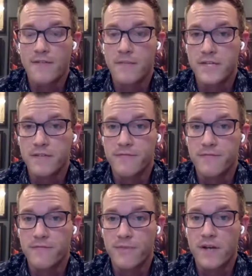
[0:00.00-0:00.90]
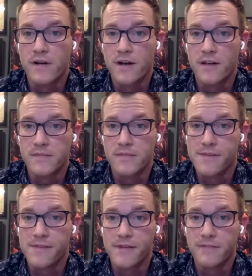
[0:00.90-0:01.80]
have a budget of three hundred dollars a
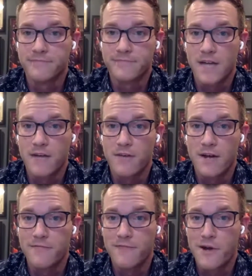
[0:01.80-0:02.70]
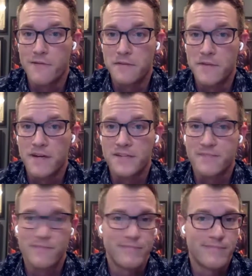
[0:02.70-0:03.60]
month now. I run one hundred fifty bucks
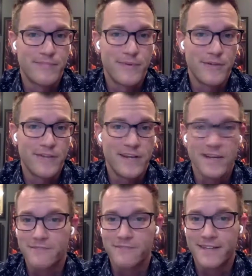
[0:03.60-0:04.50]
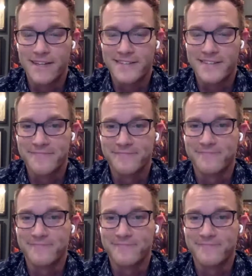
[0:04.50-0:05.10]
per video, and that's it. One